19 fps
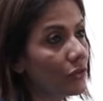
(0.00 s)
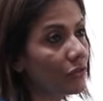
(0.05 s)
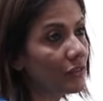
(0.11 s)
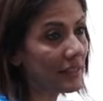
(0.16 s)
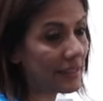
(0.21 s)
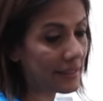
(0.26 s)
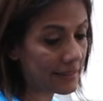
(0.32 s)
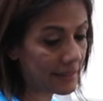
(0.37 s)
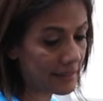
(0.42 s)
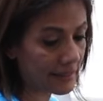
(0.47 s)
of
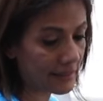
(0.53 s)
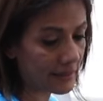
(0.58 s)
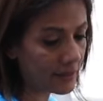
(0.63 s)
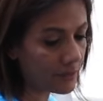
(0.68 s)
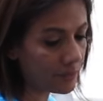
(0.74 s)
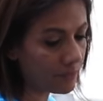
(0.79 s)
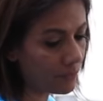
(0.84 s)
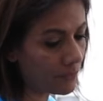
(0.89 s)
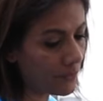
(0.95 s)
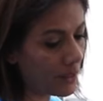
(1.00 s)

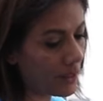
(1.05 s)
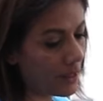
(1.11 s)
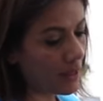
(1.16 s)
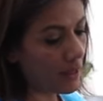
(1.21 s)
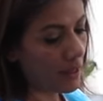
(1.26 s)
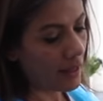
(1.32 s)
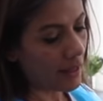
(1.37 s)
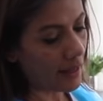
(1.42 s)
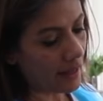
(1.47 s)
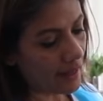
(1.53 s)
cleanser
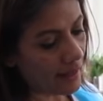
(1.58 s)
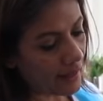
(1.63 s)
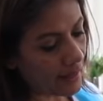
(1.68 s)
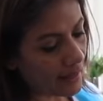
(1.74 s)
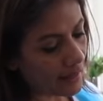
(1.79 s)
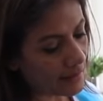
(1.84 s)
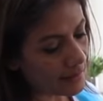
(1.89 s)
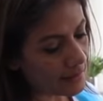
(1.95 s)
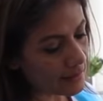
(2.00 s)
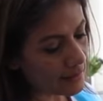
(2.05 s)

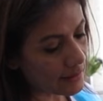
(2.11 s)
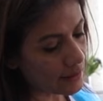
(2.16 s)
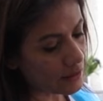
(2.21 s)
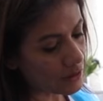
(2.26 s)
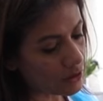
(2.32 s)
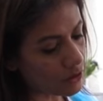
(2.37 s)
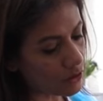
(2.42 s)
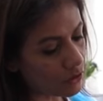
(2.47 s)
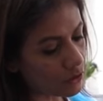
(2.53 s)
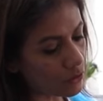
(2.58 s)
and
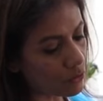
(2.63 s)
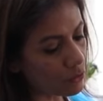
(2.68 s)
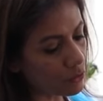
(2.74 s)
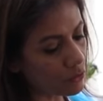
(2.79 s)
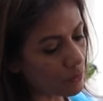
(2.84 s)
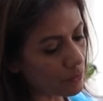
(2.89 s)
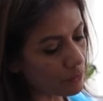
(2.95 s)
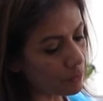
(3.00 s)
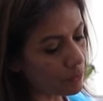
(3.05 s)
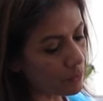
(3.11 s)
it's going
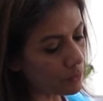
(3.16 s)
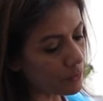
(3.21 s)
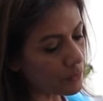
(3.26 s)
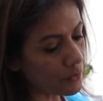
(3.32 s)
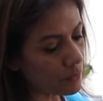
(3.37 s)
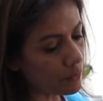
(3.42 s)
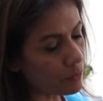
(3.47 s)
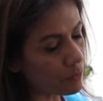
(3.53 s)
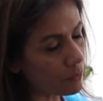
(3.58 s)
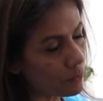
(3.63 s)
to
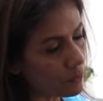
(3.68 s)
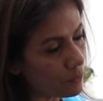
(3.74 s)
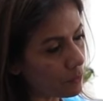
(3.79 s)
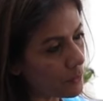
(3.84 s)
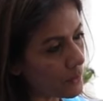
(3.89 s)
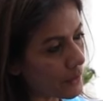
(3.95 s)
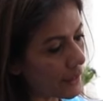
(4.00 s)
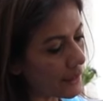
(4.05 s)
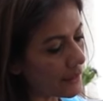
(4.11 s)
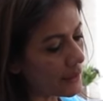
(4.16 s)

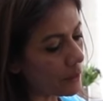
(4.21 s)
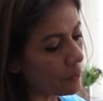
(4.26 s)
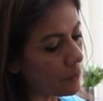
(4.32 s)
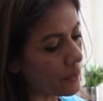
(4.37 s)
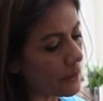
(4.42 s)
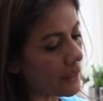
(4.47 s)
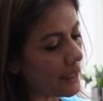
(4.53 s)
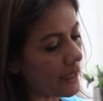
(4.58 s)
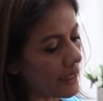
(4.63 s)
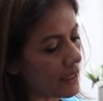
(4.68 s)
take the
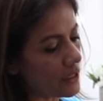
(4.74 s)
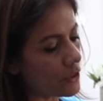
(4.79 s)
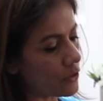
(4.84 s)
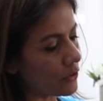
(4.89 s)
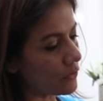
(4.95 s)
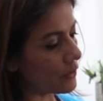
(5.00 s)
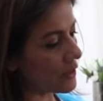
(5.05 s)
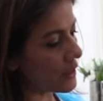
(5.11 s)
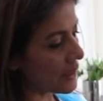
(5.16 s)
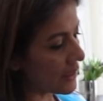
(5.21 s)
pH
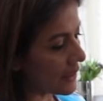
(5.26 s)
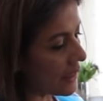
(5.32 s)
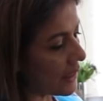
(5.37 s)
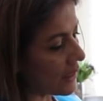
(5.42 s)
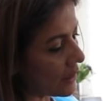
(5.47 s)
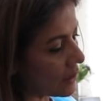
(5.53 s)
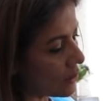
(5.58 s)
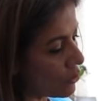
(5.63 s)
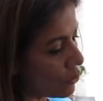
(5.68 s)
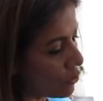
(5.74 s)
of the
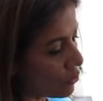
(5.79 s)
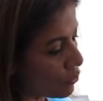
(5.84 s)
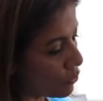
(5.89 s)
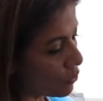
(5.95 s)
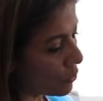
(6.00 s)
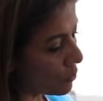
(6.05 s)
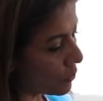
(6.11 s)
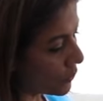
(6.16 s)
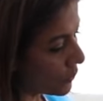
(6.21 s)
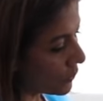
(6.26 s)
skin to
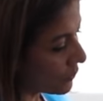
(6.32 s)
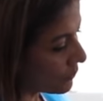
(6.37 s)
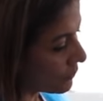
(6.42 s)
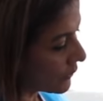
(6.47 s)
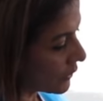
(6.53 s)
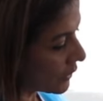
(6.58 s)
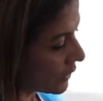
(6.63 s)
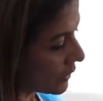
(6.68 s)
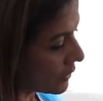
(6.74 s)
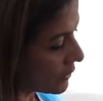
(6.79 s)
normal.
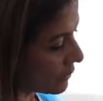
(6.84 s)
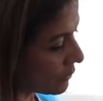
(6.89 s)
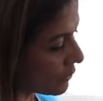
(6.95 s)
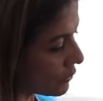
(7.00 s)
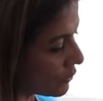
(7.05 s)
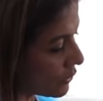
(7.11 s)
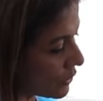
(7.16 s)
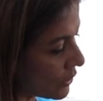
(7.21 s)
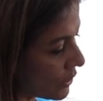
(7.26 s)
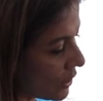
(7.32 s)
So I'm
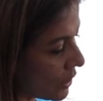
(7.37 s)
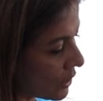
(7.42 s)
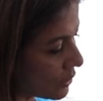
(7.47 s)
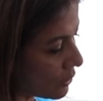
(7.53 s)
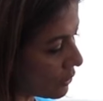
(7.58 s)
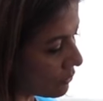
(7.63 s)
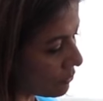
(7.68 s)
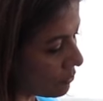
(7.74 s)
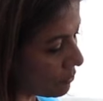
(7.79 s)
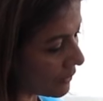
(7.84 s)
going to start
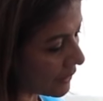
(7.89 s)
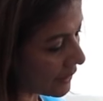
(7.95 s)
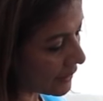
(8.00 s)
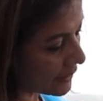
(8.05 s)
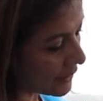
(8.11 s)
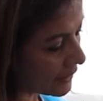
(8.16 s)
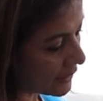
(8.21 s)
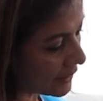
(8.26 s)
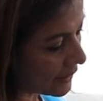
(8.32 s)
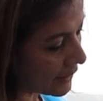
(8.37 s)
off
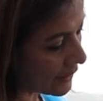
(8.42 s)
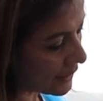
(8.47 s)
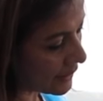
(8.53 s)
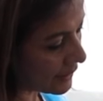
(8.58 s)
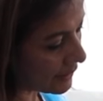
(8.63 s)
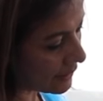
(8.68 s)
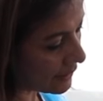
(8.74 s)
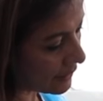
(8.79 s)
with the